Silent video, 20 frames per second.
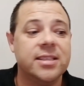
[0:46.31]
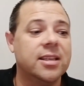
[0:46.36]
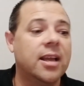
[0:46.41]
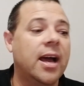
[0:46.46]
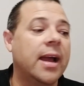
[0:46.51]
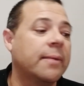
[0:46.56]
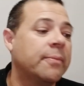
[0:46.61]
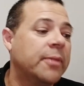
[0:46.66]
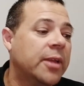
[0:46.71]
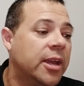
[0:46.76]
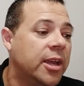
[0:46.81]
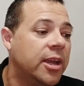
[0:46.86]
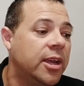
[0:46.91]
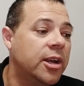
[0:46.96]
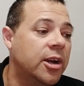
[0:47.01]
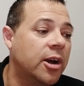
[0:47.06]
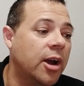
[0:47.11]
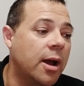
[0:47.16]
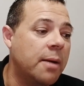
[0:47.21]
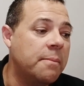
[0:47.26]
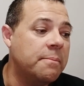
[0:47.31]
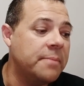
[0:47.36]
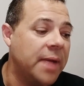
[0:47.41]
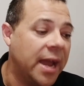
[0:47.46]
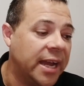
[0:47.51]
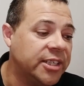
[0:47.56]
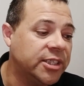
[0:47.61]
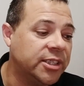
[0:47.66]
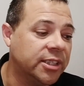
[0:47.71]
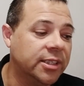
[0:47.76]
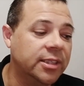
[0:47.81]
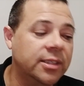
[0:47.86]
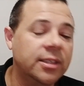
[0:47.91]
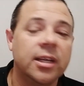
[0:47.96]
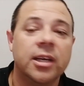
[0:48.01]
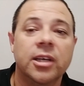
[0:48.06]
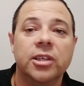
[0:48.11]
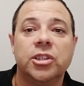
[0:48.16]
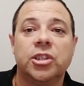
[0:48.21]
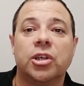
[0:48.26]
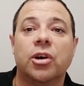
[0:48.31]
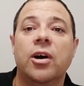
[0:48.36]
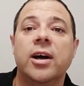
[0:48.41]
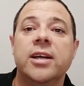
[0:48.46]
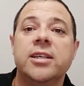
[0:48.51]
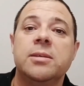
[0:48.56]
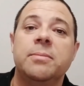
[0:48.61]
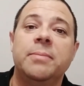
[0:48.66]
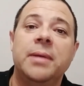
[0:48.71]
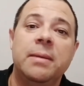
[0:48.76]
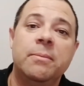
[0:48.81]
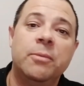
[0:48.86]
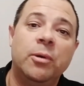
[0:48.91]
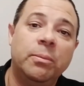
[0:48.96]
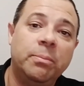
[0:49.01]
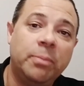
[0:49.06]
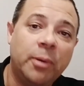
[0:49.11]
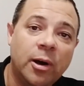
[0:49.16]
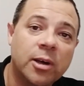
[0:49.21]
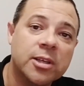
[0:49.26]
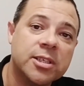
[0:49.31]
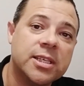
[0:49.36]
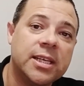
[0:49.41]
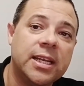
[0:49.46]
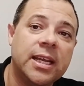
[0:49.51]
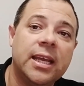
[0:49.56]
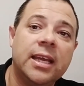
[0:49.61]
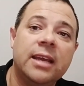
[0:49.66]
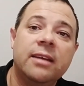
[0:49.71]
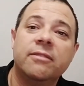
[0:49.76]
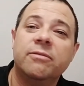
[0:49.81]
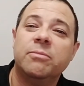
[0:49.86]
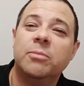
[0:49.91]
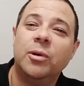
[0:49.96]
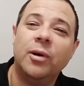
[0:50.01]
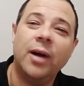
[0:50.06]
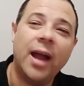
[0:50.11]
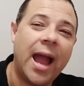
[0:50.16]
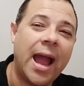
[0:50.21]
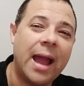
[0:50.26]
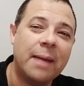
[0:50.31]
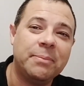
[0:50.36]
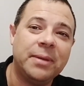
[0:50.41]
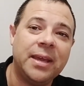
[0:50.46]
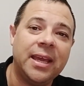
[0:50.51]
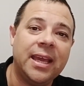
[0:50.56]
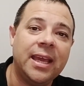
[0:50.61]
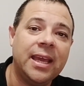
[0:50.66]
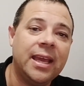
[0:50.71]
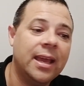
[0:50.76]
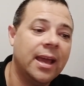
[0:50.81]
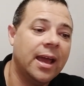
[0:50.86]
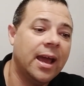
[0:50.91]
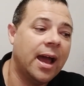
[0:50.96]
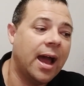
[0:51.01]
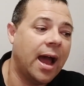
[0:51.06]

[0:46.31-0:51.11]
Like, you know, imagine trying to be more positive, more happy,